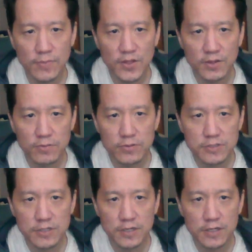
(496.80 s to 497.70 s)
And we're
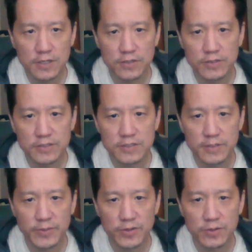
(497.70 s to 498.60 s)
just going to color it
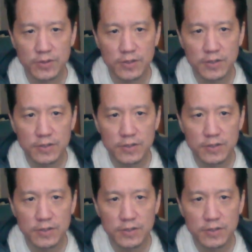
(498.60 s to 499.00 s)
similarly.